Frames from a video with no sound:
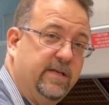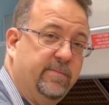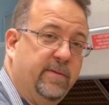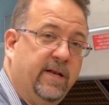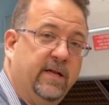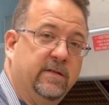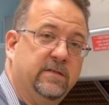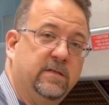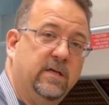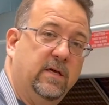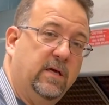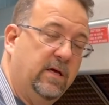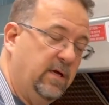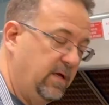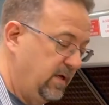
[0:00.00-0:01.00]
minutes.
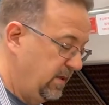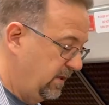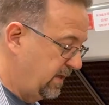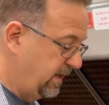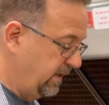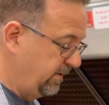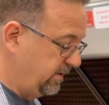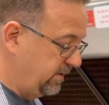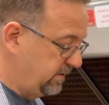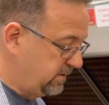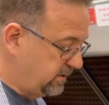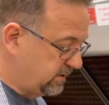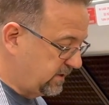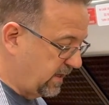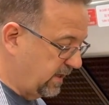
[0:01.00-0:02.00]
Let it
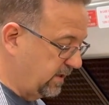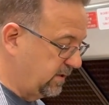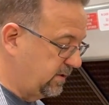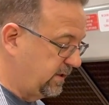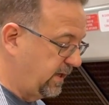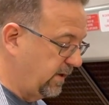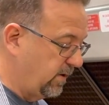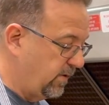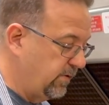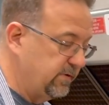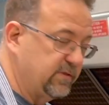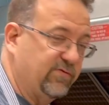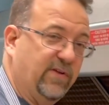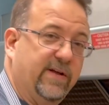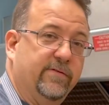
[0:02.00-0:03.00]
just kind of get all
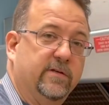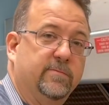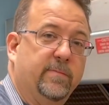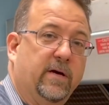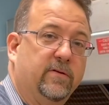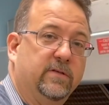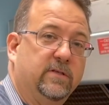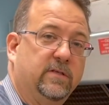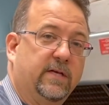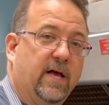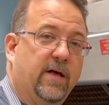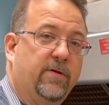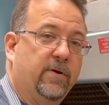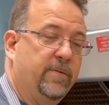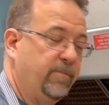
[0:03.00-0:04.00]
those flavors melded
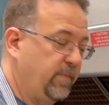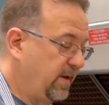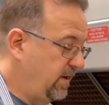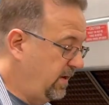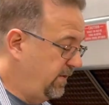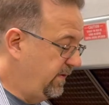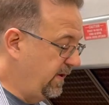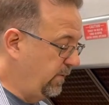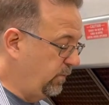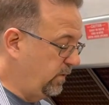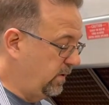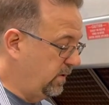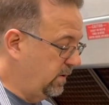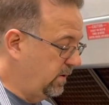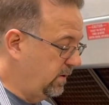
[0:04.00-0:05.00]
together. Then
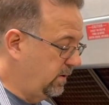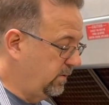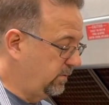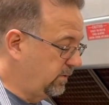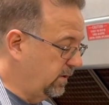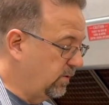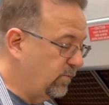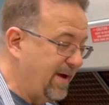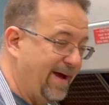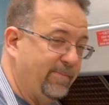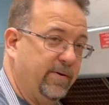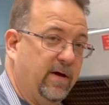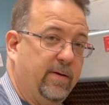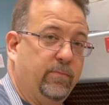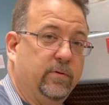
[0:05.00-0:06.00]
we're going to
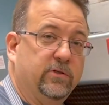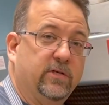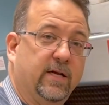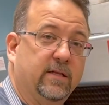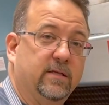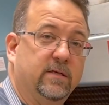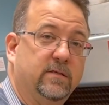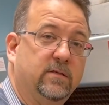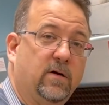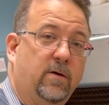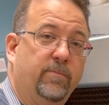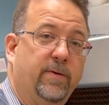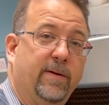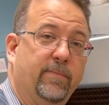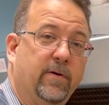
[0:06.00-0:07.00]
wrap it up. We'll check the
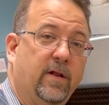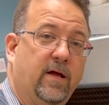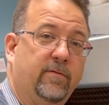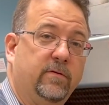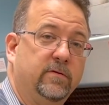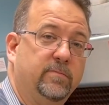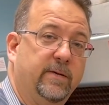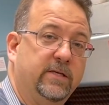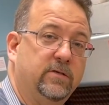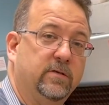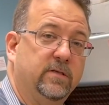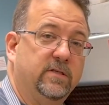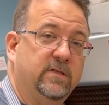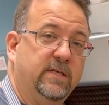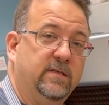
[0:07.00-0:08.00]
salt and pepper levels, make
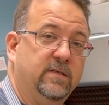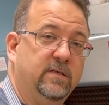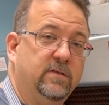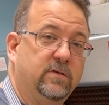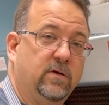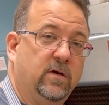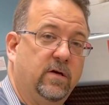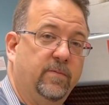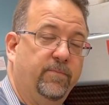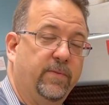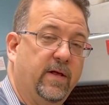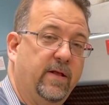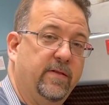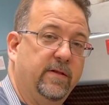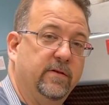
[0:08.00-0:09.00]
sure the seasoning's good,
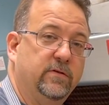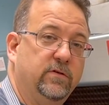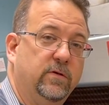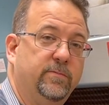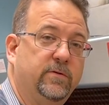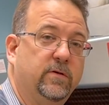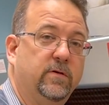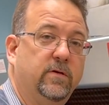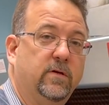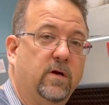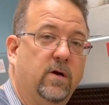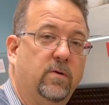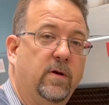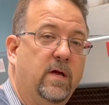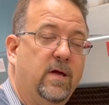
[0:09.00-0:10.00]
and then the soup's good to
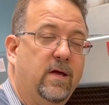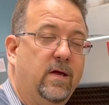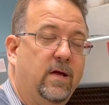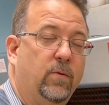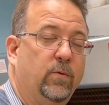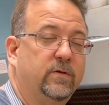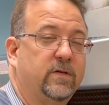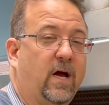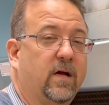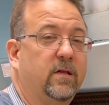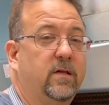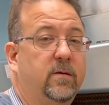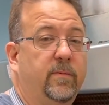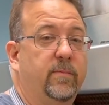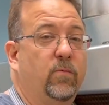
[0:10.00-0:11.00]
go. And we'll talk a
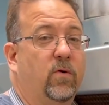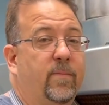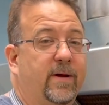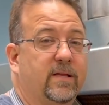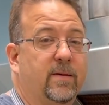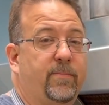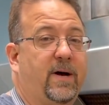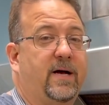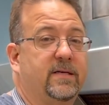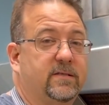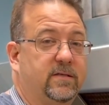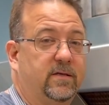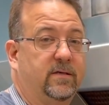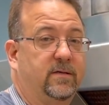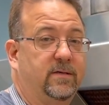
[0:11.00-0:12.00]
little bit more about the
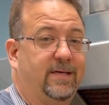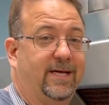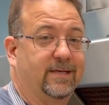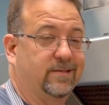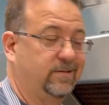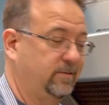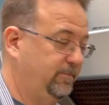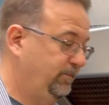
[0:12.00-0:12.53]
pasta next.